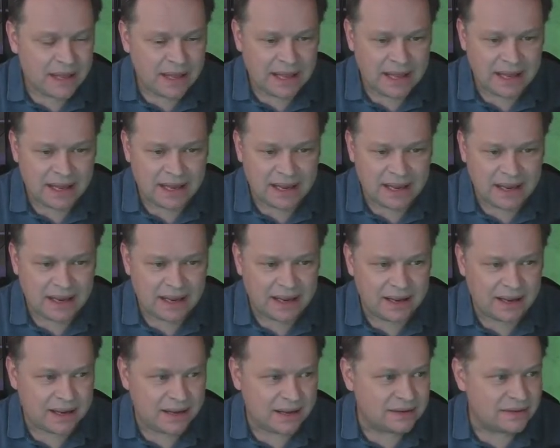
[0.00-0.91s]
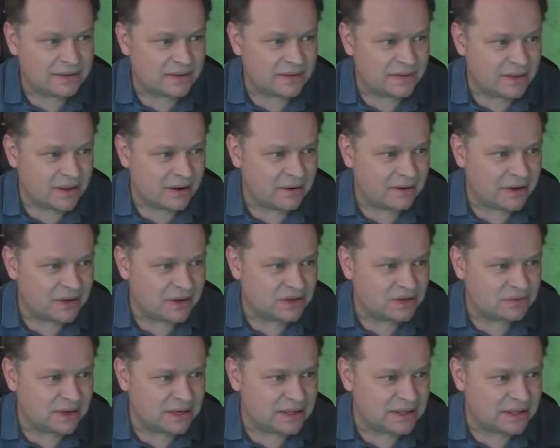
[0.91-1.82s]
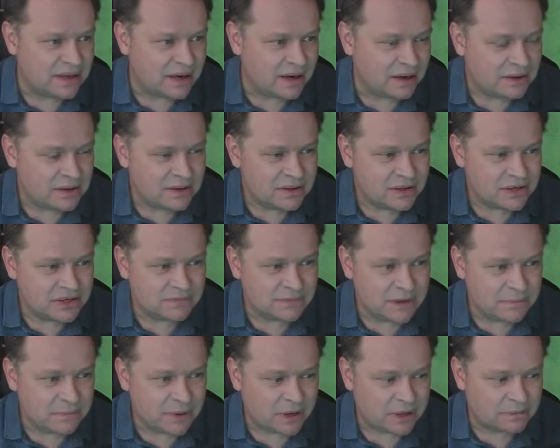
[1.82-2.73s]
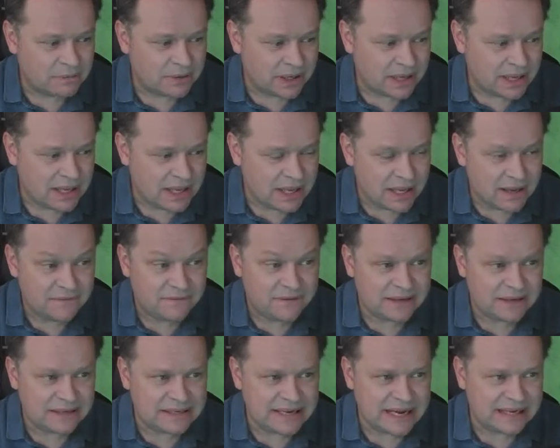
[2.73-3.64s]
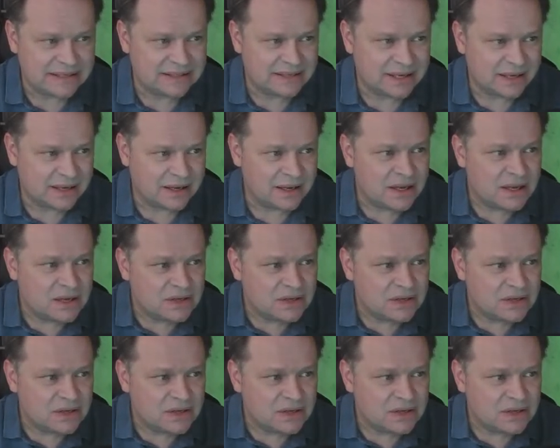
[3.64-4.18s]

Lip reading: And there it is right there. There's my public key. Fantastic.